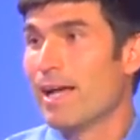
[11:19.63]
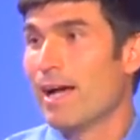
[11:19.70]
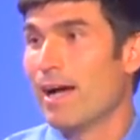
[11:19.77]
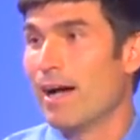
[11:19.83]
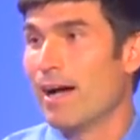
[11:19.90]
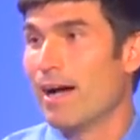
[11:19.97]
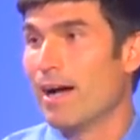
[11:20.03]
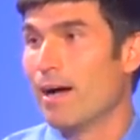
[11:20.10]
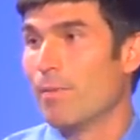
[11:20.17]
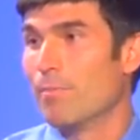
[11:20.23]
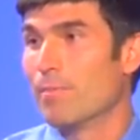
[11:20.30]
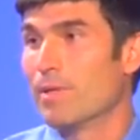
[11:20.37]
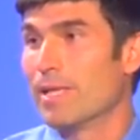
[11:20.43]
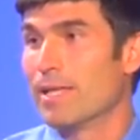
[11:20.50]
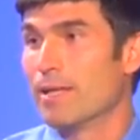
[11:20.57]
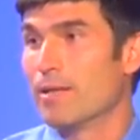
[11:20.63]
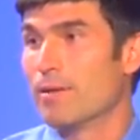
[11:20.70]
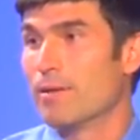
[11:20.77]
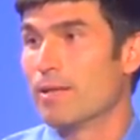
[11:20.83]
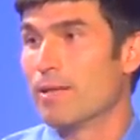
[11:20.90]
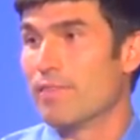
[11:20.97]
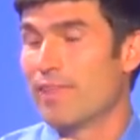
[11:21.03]
um, and in,
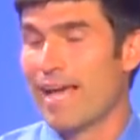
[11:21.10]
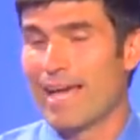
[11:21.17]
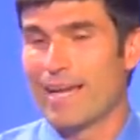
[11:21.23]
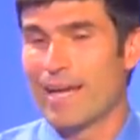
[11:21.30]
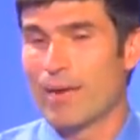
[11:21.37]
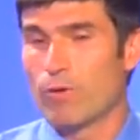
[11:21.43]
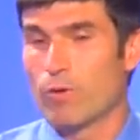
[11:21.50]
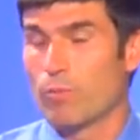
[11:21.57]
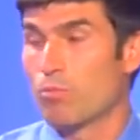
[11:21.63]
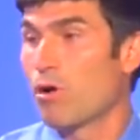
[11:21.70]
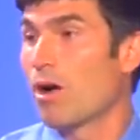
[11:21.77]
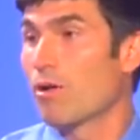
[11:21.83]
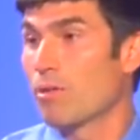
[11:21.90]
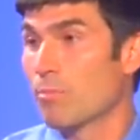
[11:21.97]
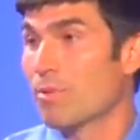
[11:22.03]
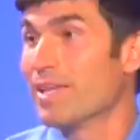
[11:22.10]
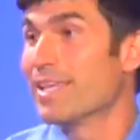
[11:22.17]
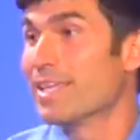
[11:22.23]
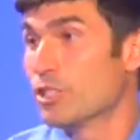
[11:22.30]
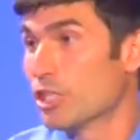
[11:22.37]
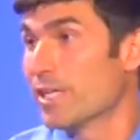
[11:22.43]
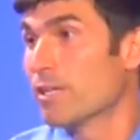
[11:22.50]
in, that area would probably be
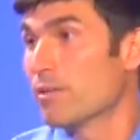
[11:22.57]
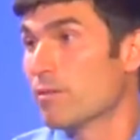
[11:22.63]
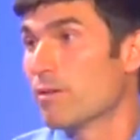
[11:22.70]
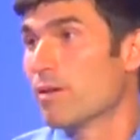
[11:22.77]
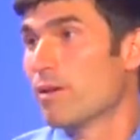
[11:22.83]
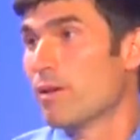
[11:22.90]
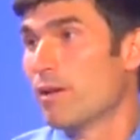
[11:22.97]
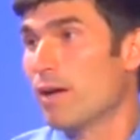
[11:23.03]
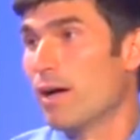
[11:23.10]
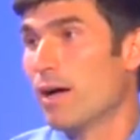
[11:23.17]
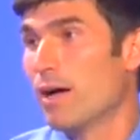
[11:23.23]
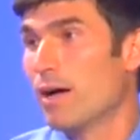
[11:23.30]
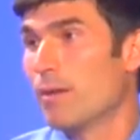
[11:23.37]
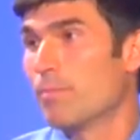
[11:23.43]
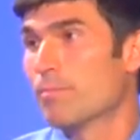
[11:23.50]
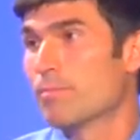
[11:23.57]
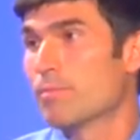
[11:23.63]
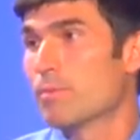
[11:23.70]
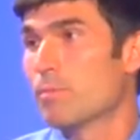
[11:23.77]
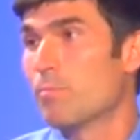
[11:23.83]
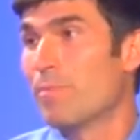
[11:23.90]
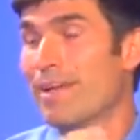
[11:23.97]
itchy. Um,
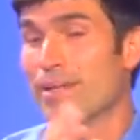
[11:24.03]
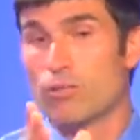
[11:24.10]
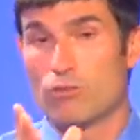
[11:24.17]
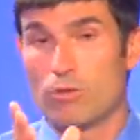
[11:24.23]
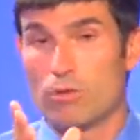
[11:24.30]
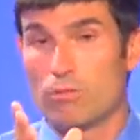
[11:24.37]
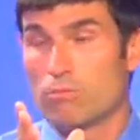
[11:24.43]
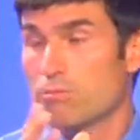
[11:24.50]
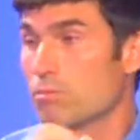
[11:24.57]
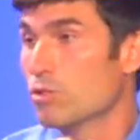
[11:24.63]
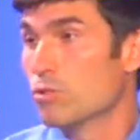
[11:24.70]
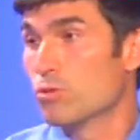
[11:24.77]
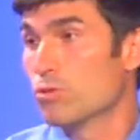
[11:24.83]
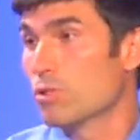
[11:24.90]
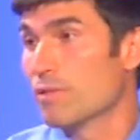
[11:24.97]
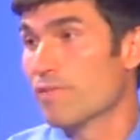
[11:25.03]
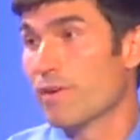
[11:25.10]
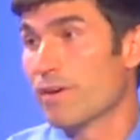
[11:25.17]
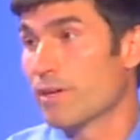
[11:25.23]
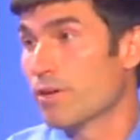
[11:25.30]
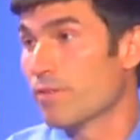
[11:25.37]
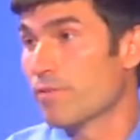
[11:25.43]
Benadryl is usually
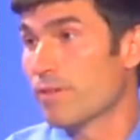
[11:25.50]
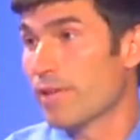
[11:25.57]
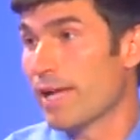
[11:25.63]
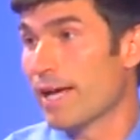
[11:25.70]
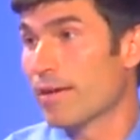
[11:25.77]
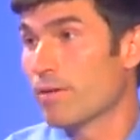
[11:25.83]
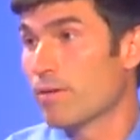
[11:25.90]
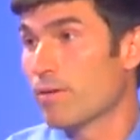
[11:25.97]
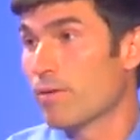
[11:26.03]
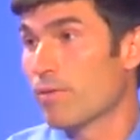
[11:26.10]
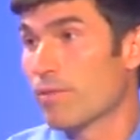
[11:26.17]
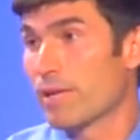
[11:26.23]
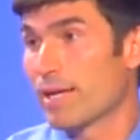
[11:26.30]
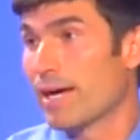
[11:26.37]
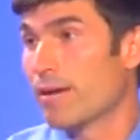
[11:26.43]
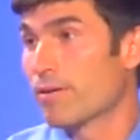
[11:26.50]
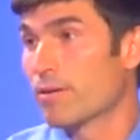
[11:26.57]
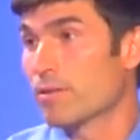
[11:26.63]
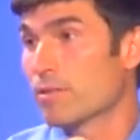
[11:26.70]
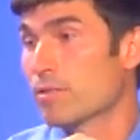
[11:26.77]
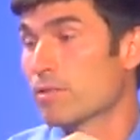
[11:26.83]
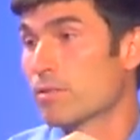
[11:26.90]
very good for that. Over-the-counter,
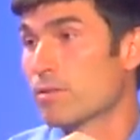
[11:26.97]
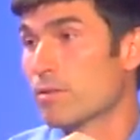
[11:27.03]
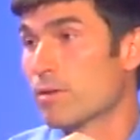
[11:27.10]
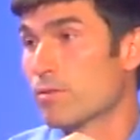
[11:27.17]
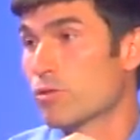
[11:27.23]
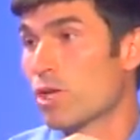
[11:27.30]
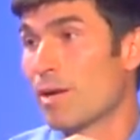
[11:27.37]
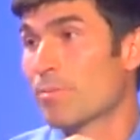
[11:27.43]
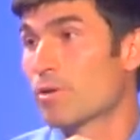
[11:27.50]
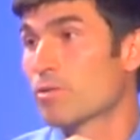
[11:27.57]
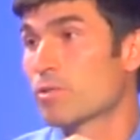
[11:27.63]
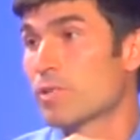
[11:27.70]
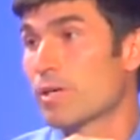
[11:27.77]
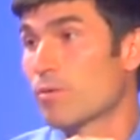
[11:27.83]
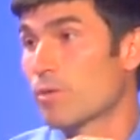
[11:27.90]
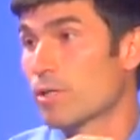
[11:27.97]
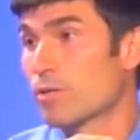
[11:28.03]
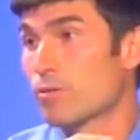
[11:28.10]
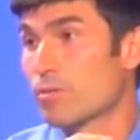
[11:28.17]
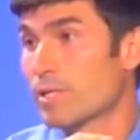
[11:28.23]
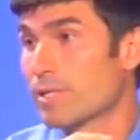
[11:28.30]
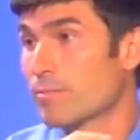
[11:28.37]
you know, topical steroid
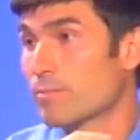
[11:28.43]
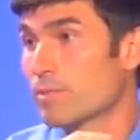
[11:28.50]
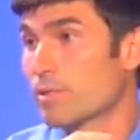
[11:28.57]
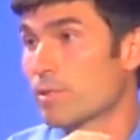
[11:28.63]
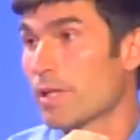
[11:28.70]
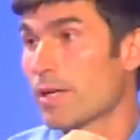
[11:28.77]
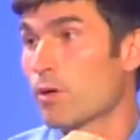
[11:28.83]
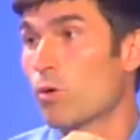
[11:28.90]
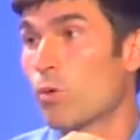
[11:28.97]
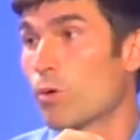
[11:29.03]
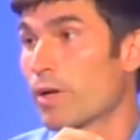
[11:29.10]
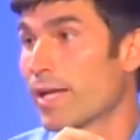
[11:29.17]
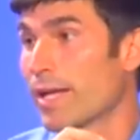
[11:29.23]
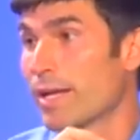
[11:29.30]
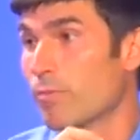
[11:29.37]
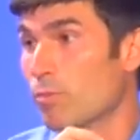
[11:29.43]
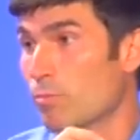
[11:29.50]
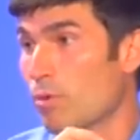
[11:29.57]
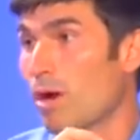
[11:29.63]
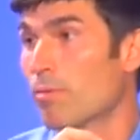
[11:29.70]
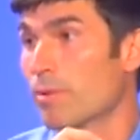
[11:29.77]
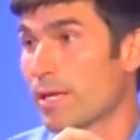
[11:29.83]
creams like Cortaid would
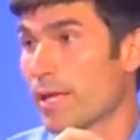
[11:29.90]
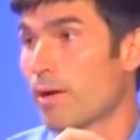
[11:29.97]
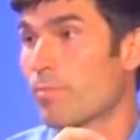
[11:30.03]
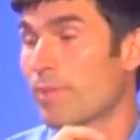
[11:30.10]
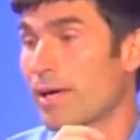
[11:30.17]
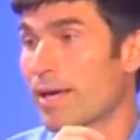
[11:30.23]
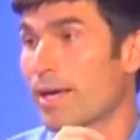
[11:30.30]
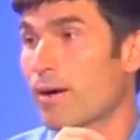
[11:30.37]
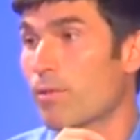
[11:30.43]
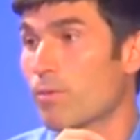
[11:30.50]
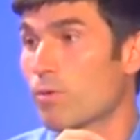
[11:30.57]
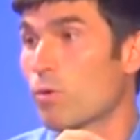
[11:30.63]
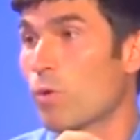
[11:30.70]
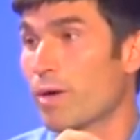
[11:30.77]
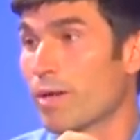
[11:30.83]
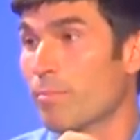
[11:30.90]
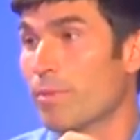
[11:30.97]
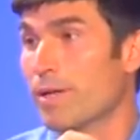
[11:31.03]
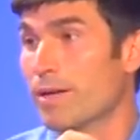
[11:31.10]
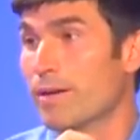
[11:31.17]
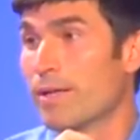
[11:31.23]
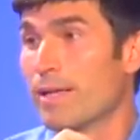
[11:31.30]
probably help that out quite a
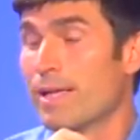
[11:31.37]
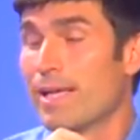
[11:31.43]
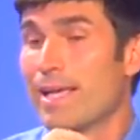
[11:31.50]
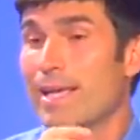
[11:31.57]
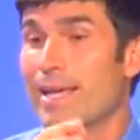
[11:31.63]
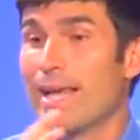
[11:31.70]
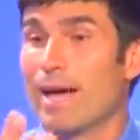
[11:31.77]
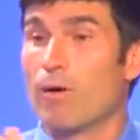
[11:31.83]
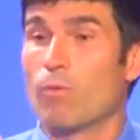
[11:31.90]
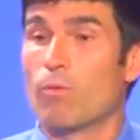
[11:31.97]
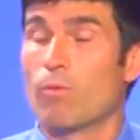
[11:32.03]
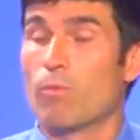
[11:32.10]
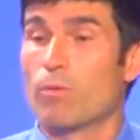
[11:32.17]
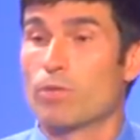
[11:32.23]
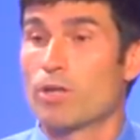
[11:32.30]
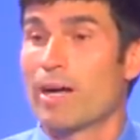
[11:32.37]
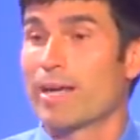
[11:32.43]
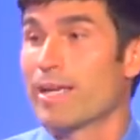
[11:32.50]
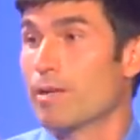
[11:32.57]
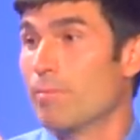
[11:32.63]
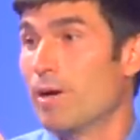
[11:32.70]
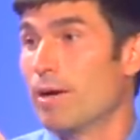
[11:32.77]
bit. Now we're
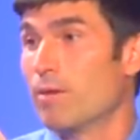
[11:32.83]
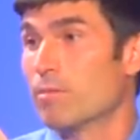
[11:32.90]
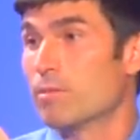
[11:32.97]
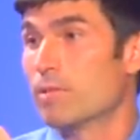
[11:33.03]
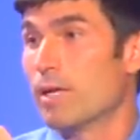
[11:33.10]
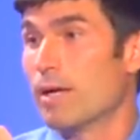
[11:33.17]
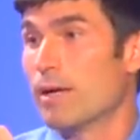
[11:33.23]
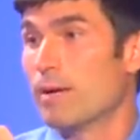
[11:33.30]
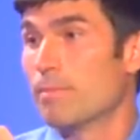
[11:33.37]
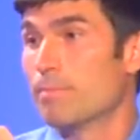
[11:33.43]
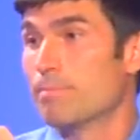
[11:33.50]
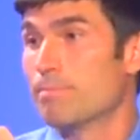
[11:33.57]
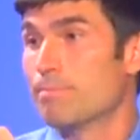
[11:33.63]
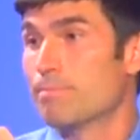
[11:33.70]
talking about um,